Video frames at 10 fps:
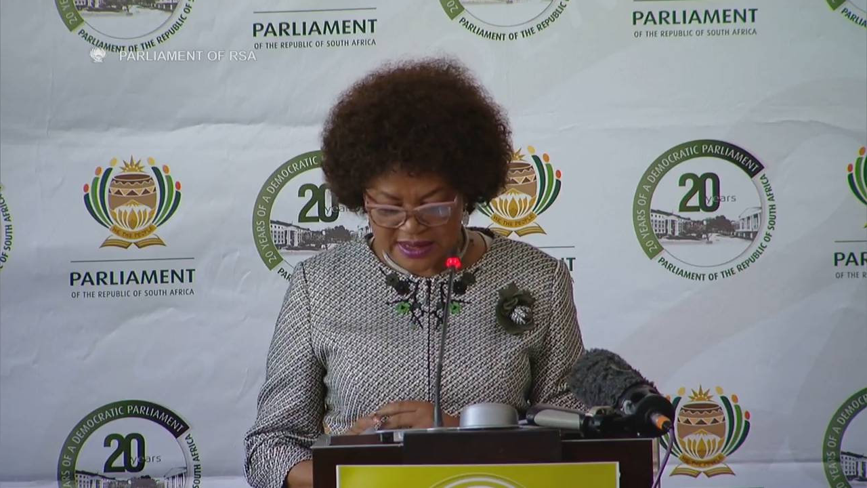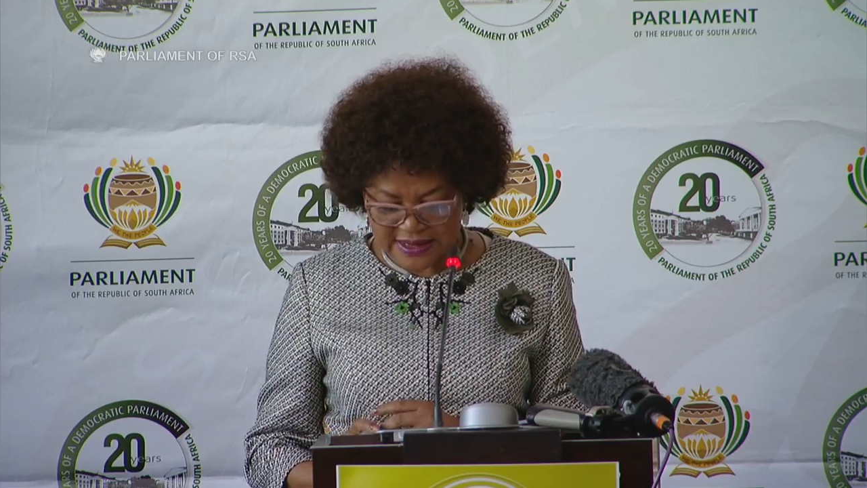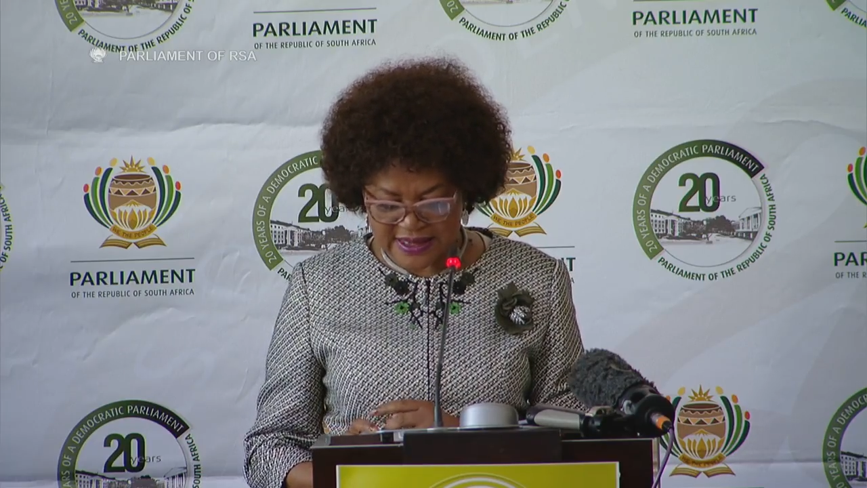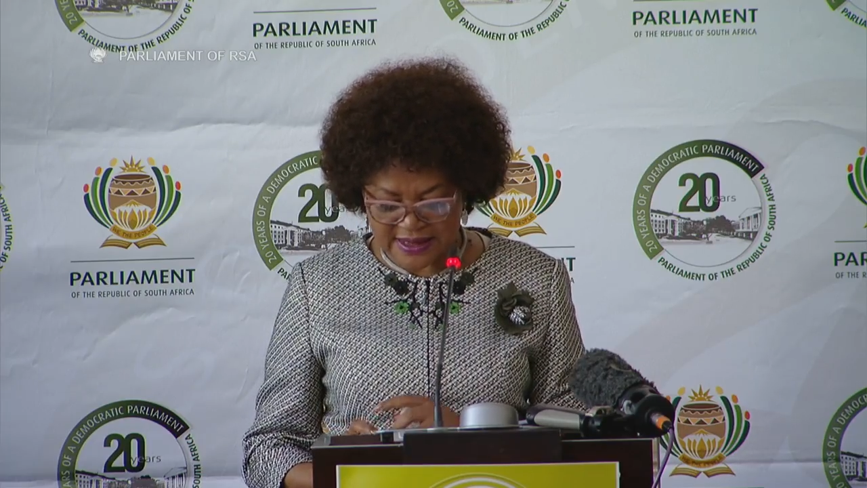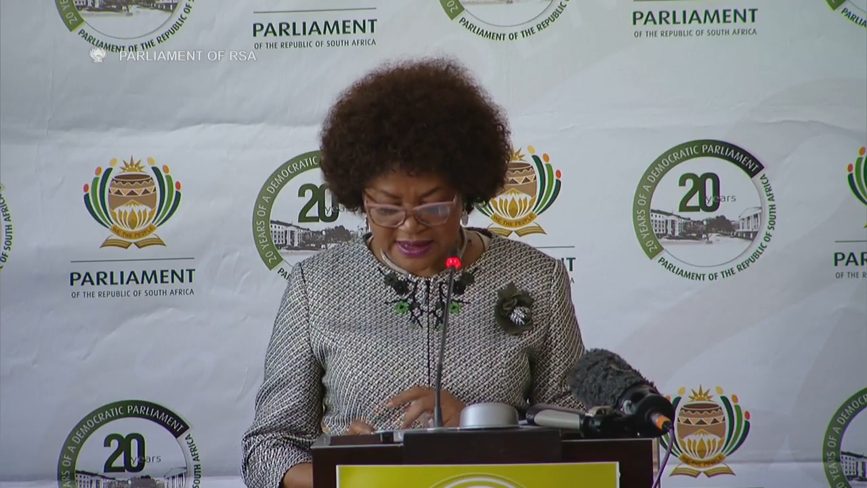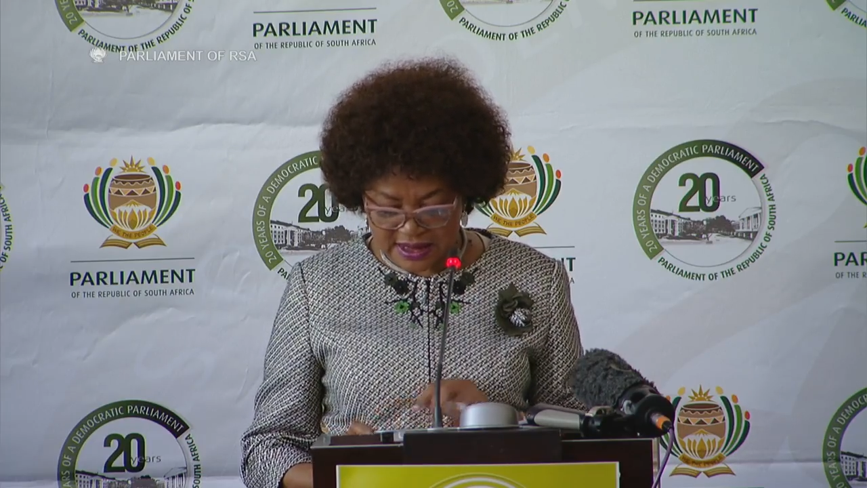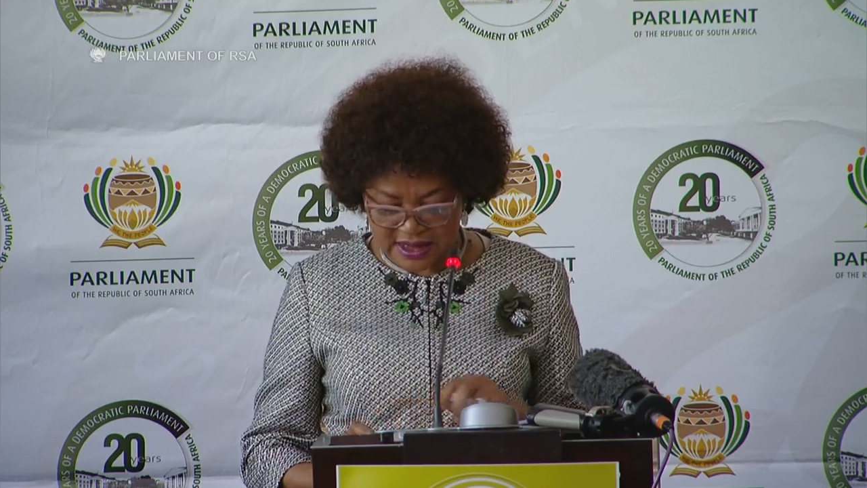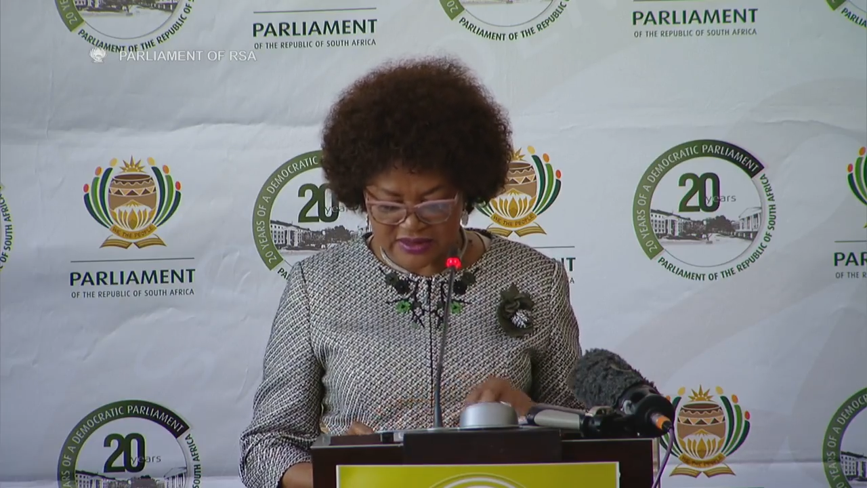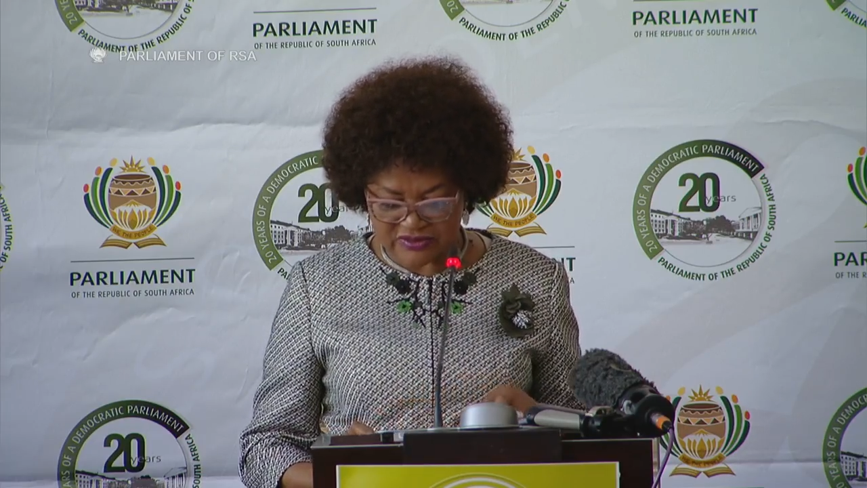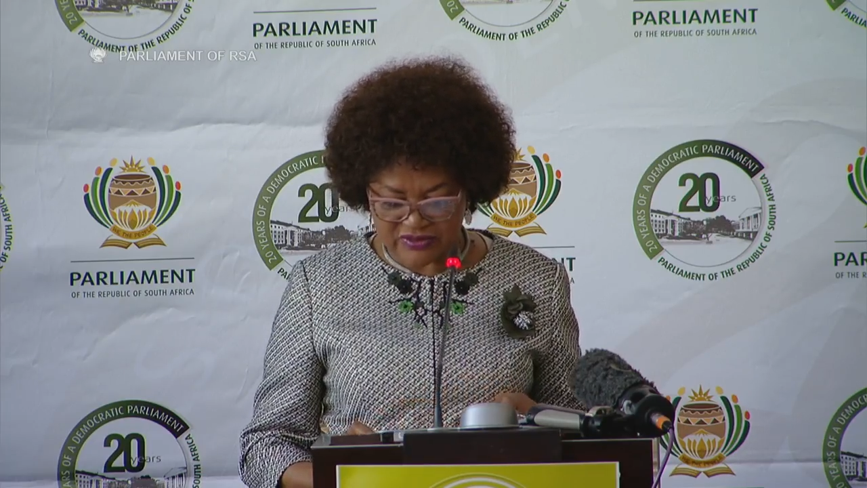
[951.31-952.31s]

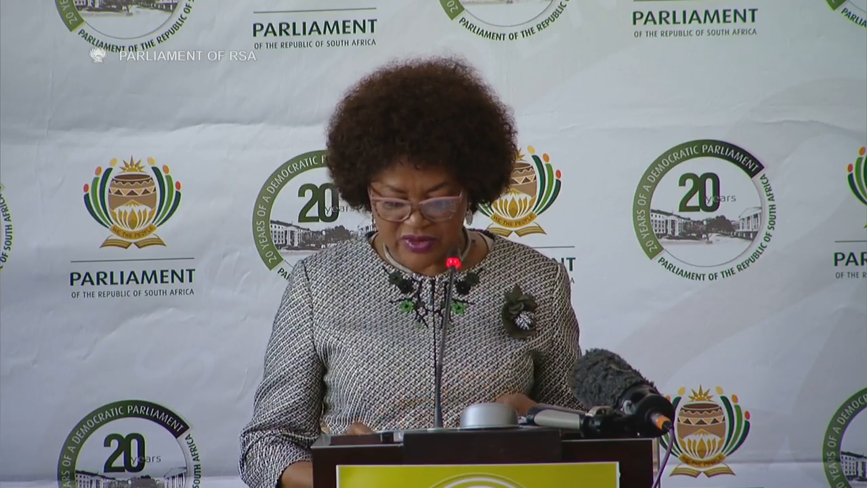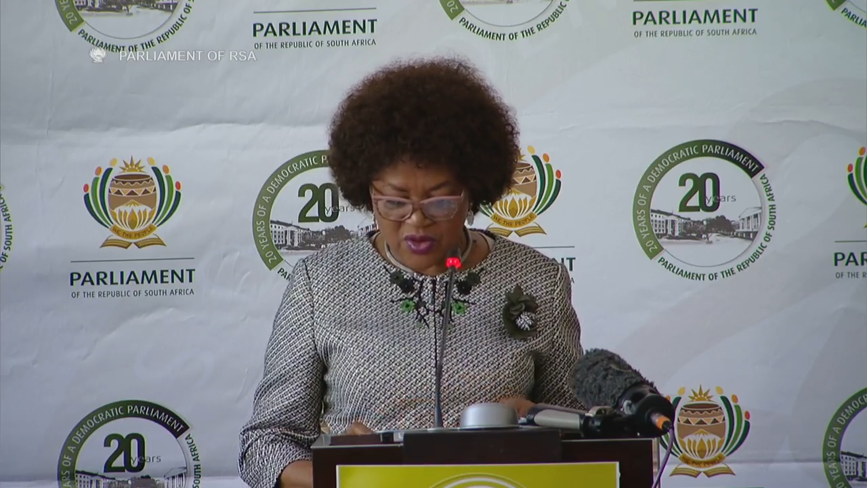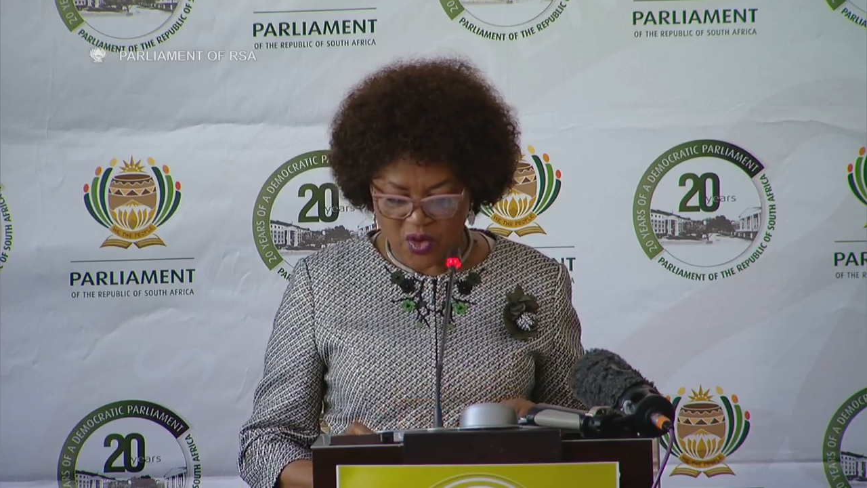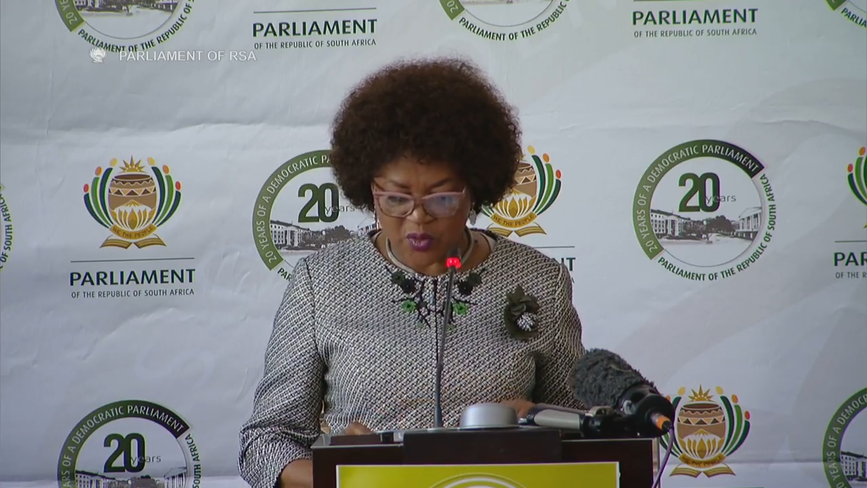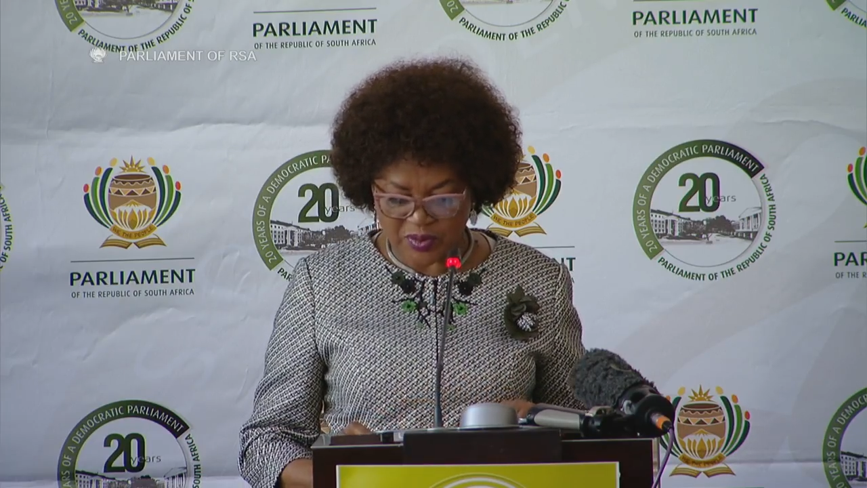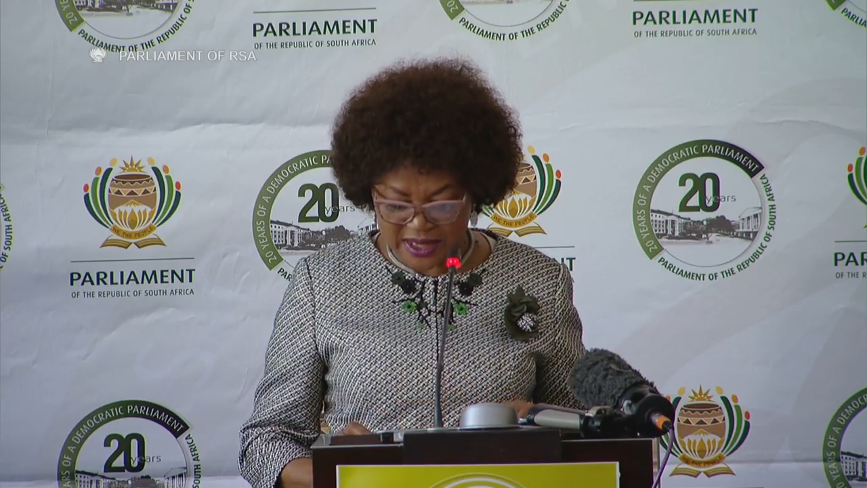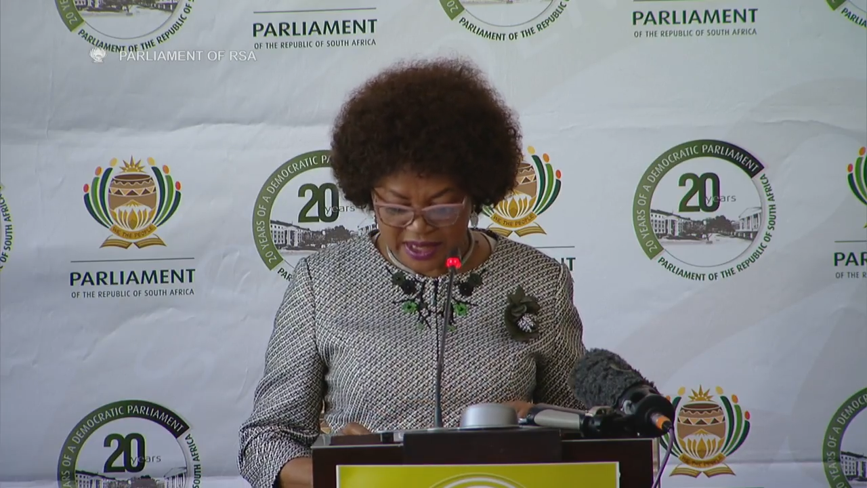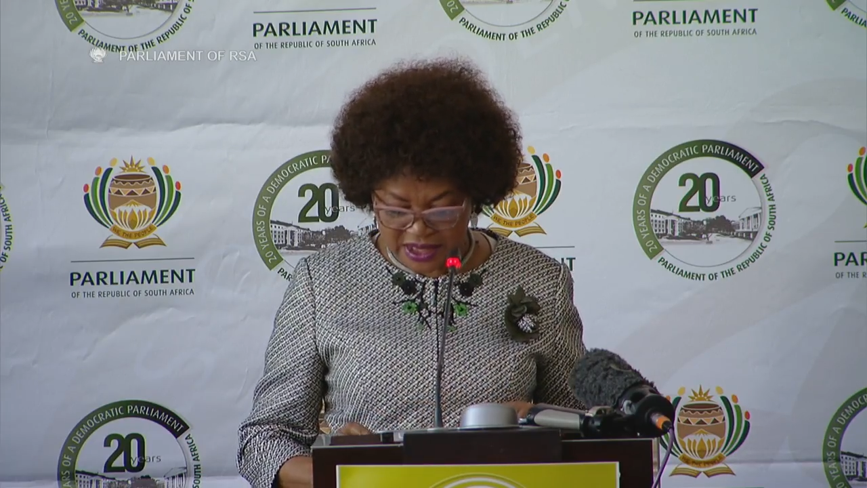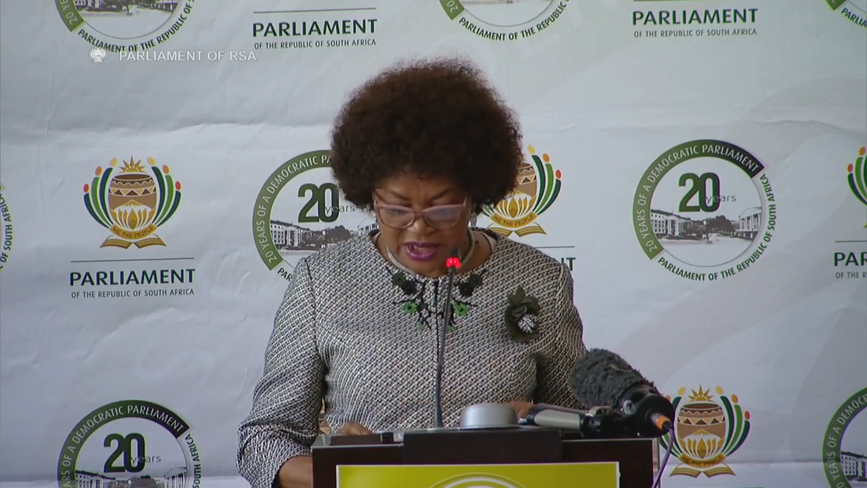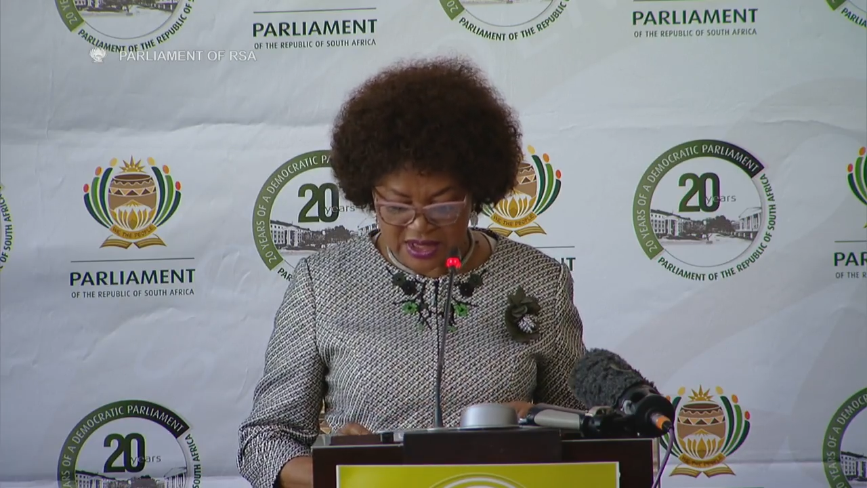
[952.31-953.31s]
sensitive
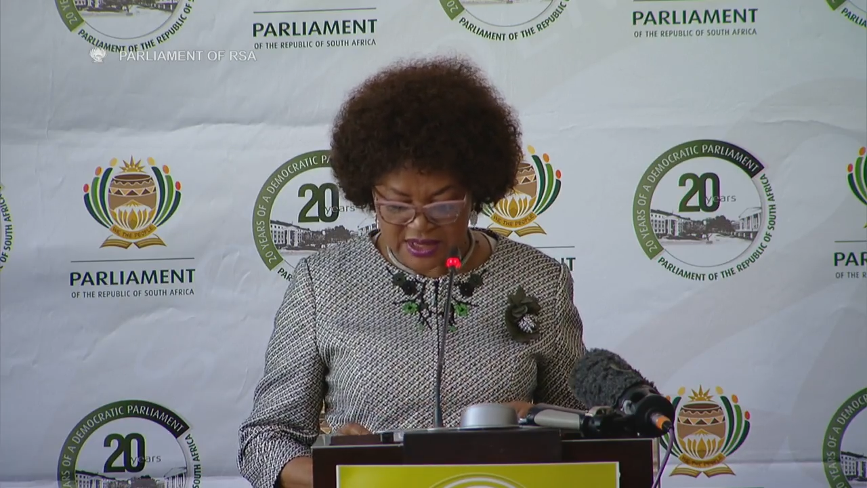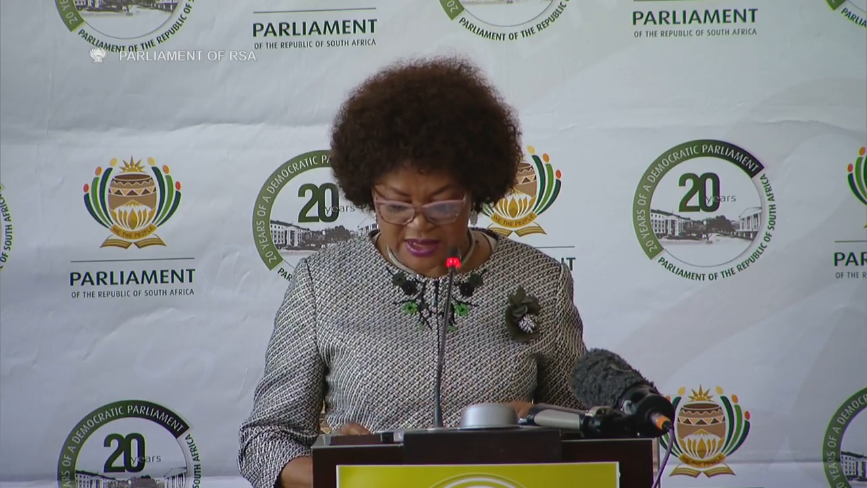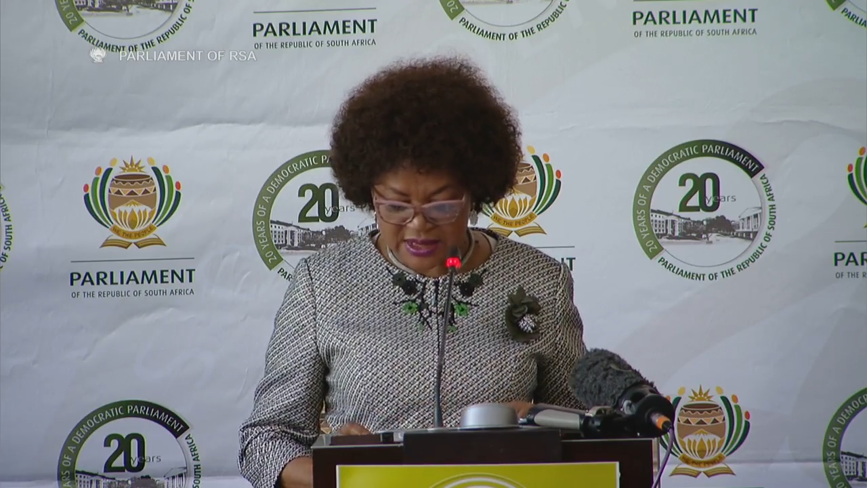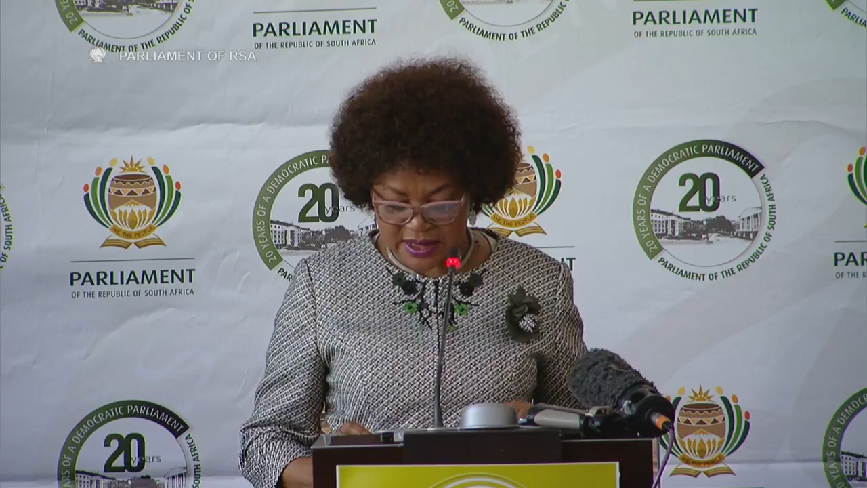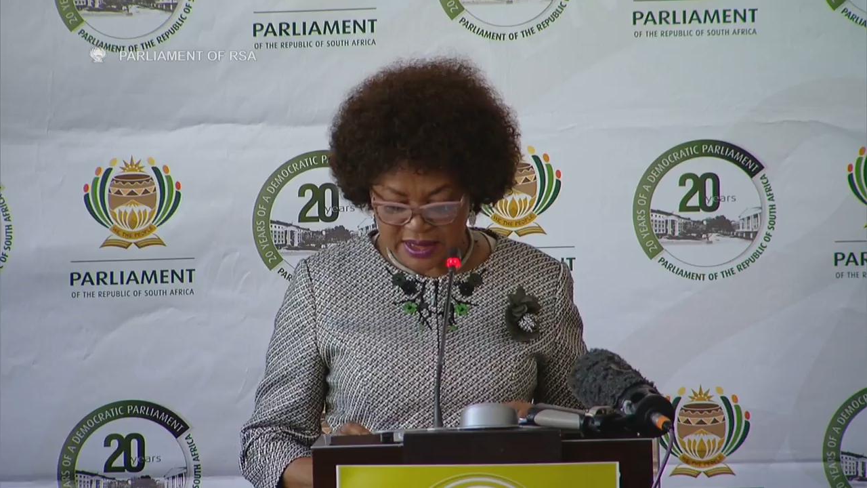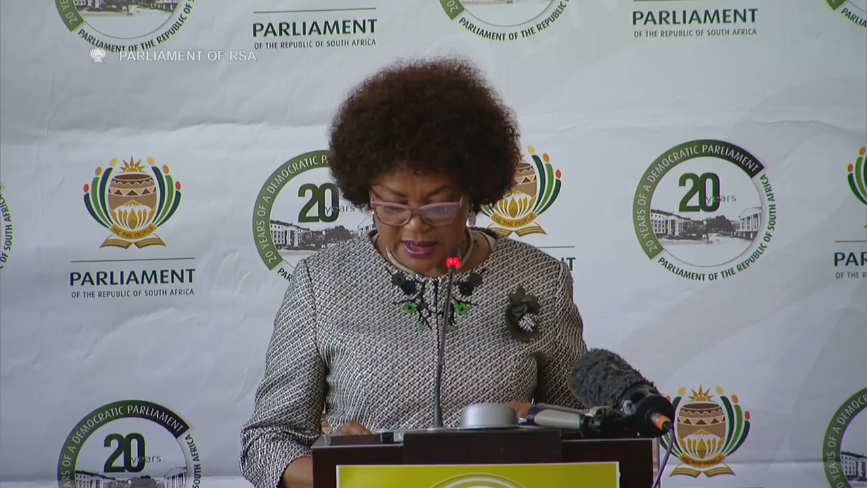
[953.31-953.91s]
obligations,